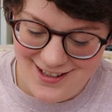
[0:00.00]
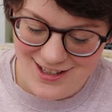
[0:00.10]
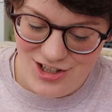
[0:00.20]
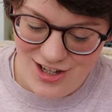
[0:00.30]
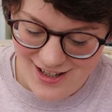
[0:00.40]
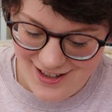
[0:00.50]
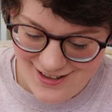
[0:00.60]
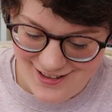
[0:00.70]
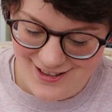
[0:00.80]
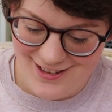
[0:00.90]
is
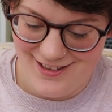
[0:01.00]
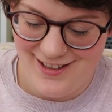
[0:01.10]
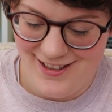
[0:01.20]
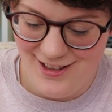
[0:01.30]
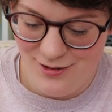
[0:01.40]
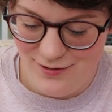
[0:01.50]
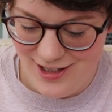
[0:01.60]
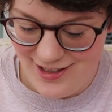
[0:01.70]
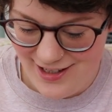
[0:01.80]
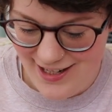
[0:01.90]
genius. I love
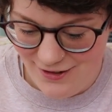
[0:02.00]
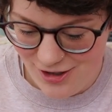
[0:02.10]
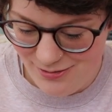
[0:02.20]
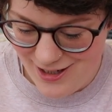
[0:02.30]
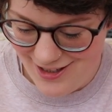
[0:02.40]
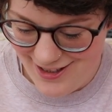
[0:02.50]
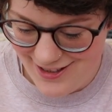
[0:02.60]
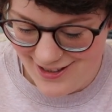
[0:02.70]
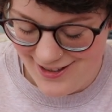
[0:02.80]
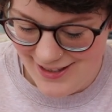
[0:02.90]
this, I had to make
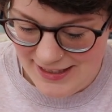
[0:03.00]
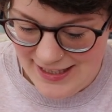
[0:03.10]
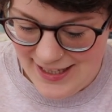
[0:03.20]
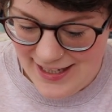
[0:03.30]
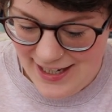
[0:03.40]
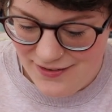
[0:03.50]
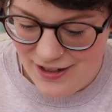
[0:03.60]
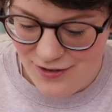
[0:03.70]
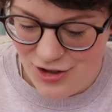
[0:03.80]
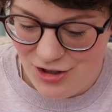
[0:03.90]
this. I've
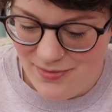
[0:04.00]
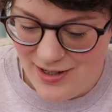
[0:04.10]
had this on